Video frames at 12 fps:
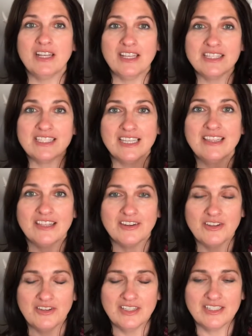it's in there.
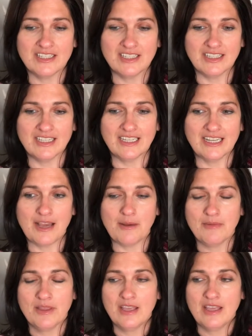You need to clean it up.